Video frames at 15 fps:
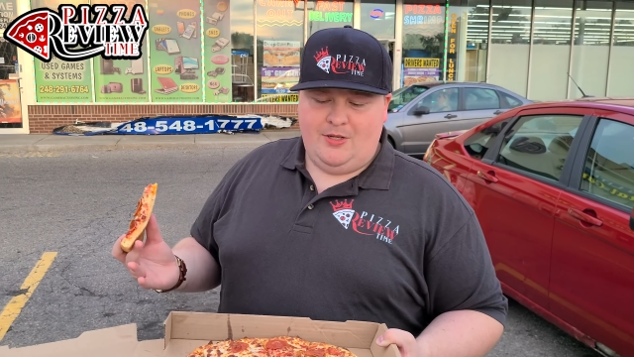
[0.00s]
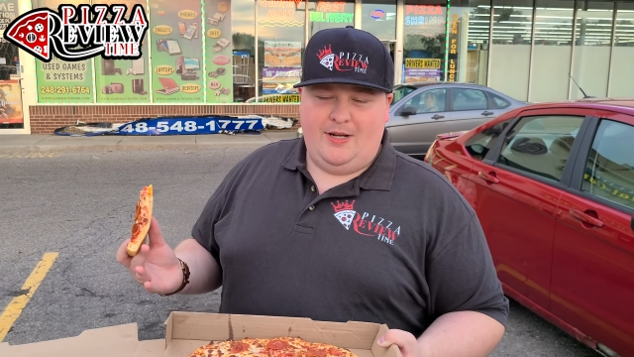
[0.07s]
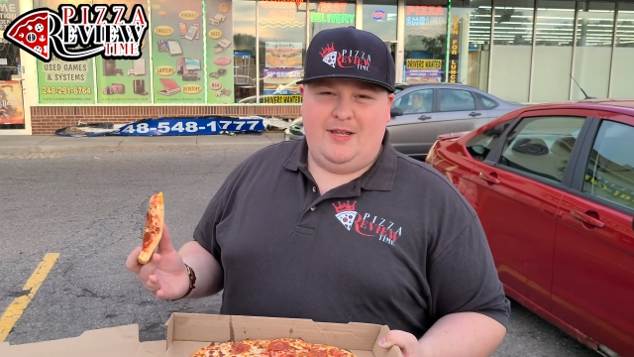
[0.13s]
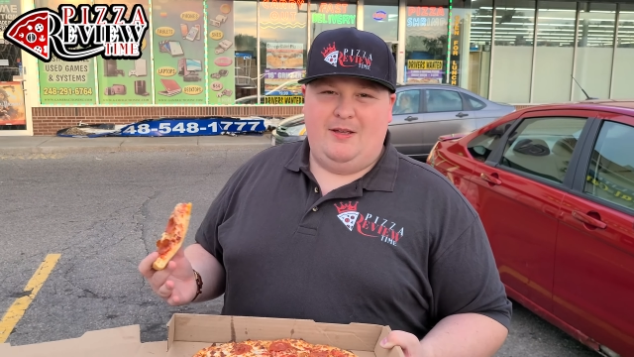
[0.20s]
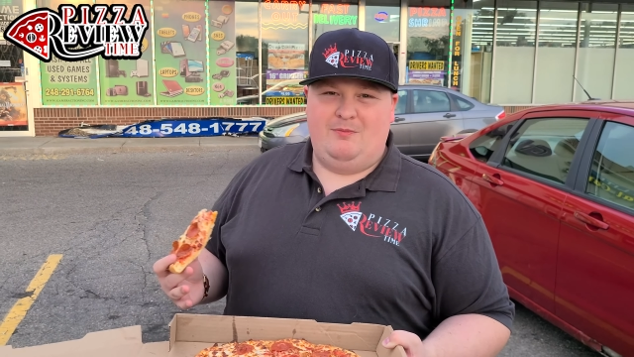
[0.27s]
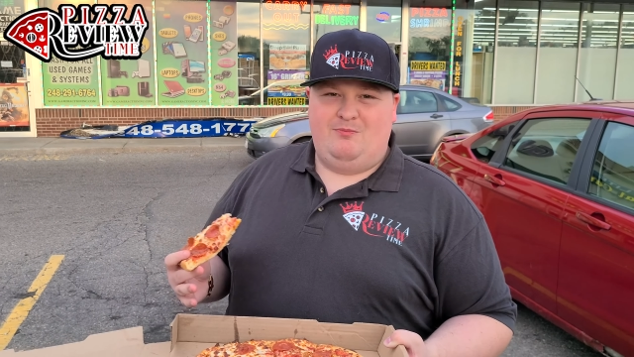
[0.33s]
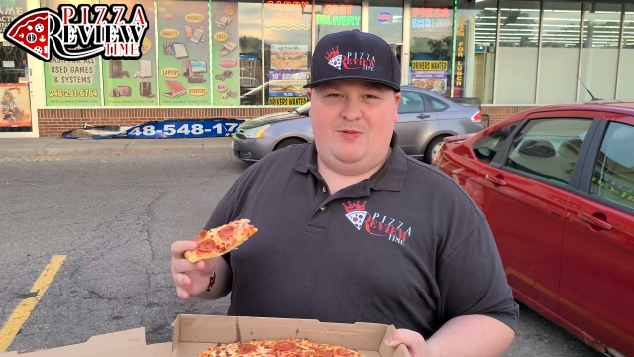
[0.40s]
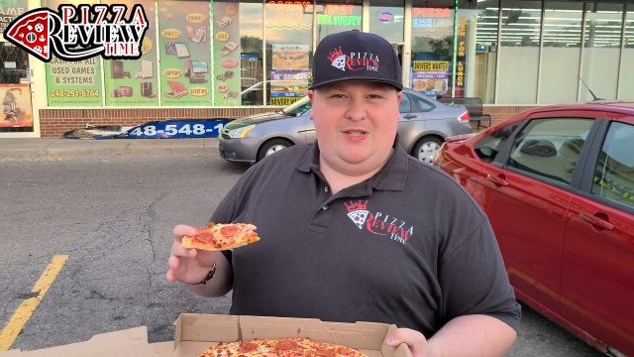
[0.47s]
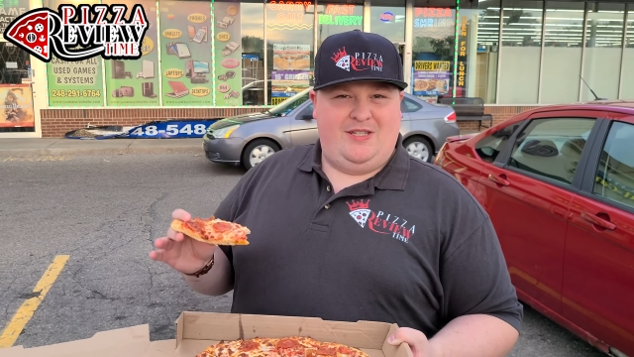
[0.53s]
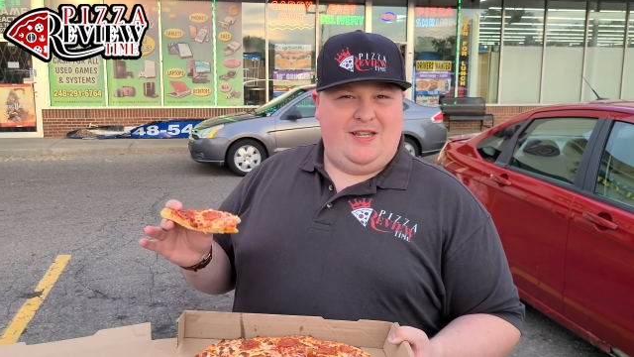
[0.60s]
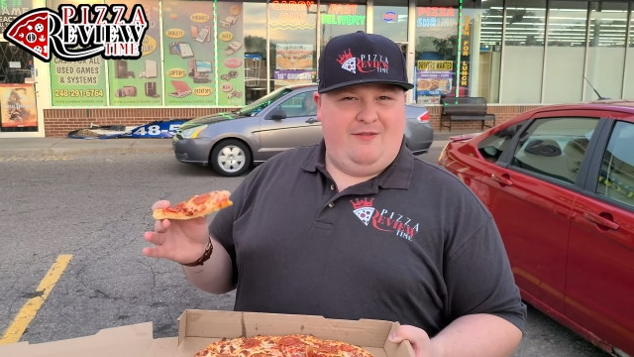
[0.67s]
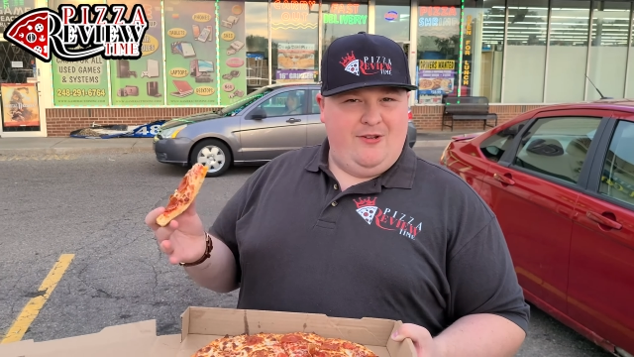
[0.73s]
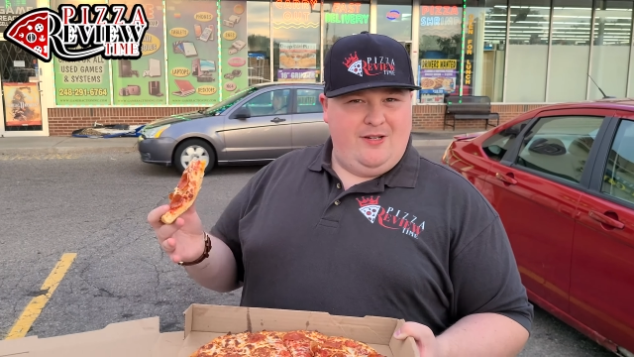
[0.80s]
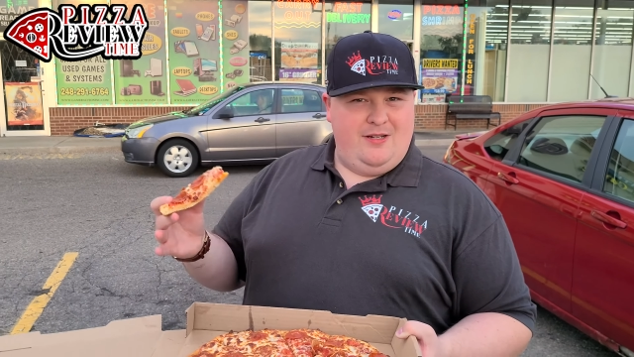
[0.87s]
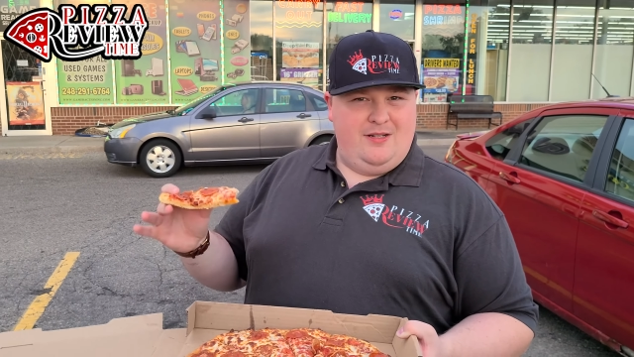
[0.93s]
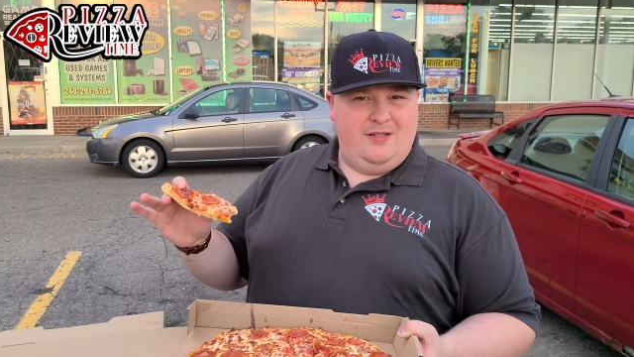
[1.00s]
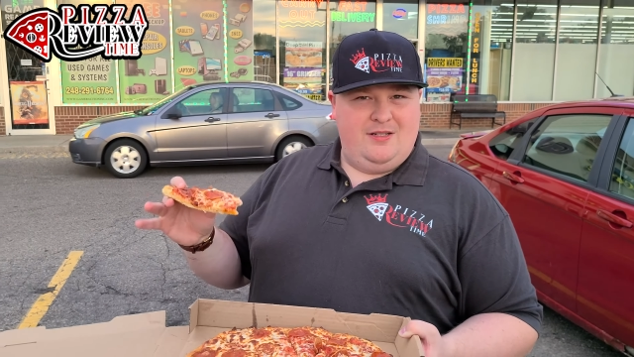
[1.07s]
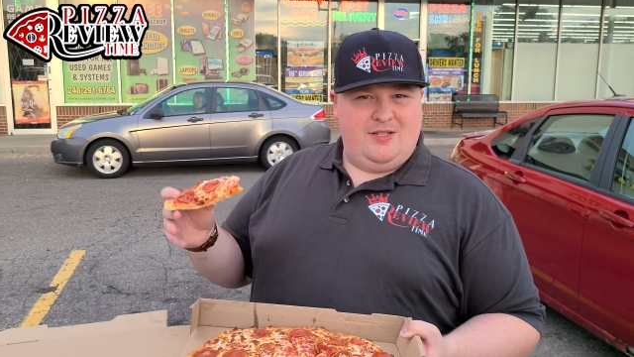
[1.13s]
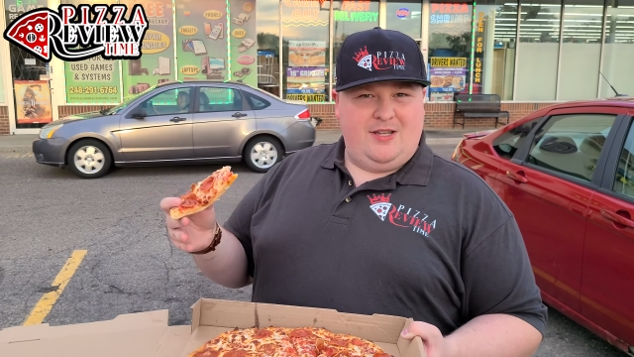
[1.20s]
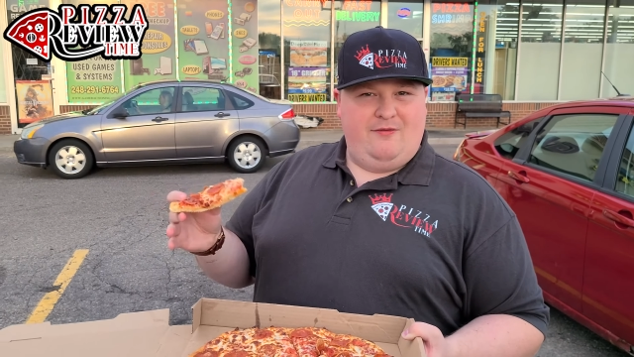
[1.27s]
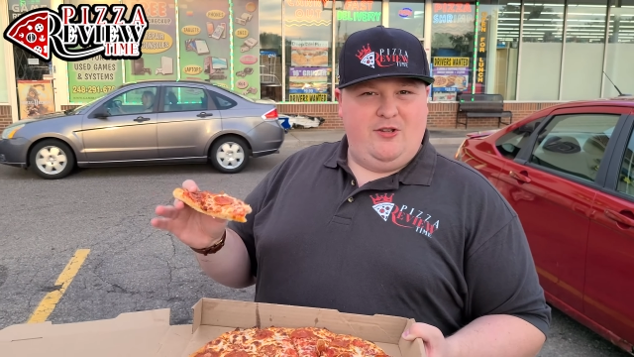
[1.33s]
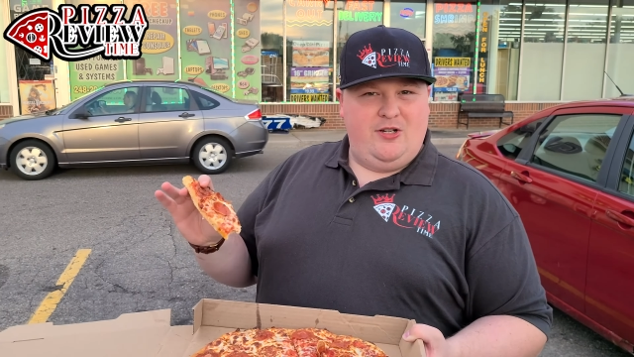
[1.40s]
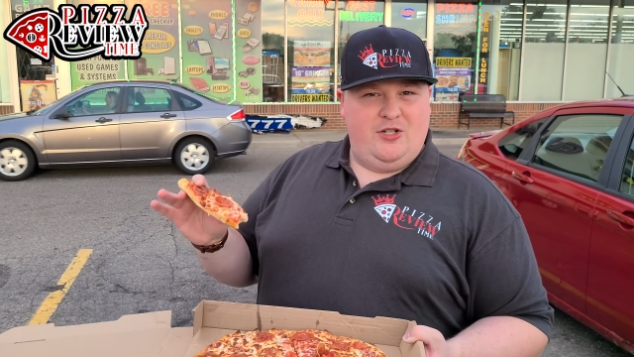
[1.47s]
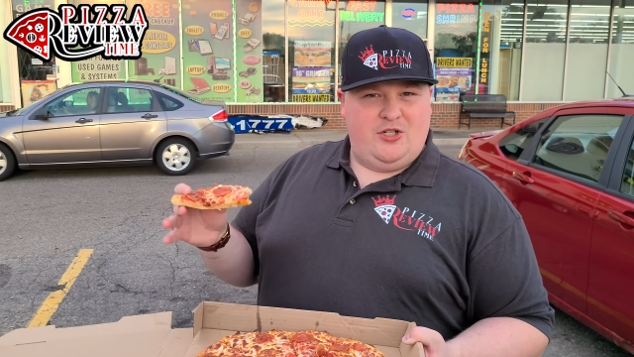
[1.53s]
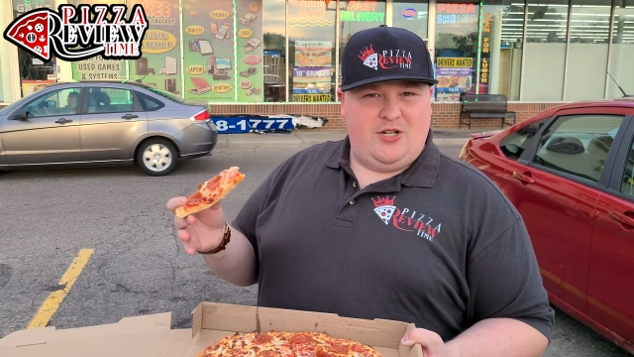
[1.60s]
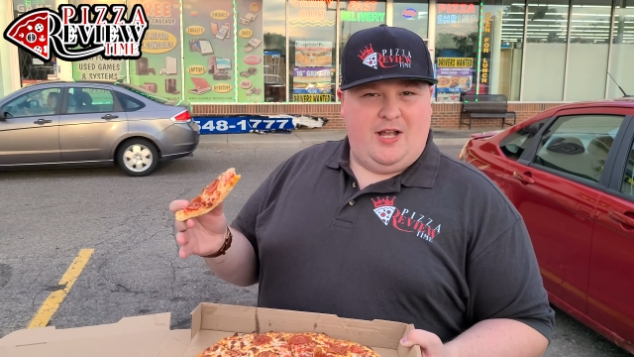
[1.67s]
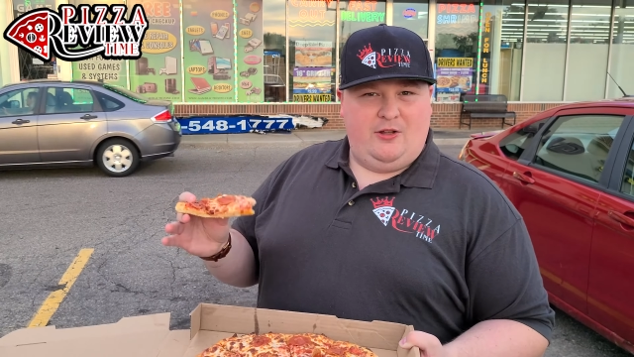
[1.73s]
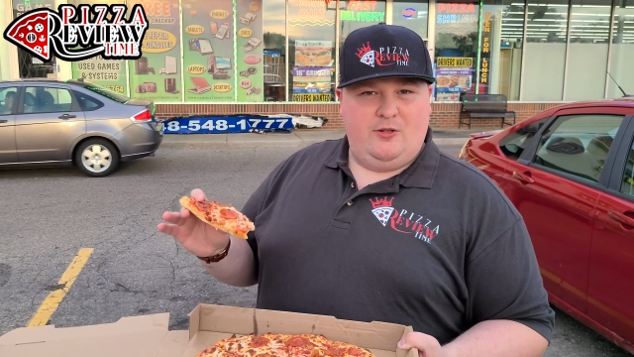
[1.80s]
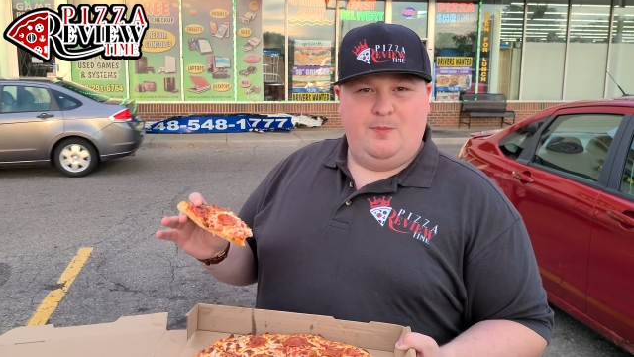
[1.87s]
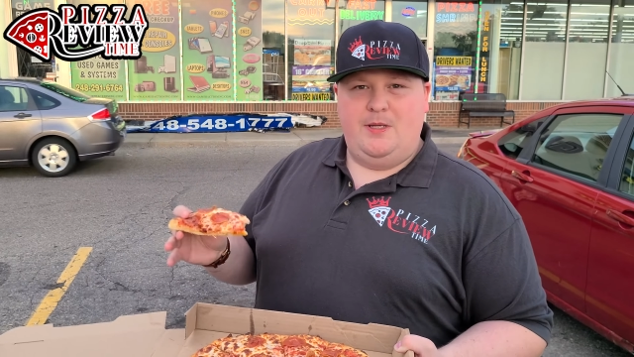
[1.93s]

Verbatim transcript: like a seven seven ish dollar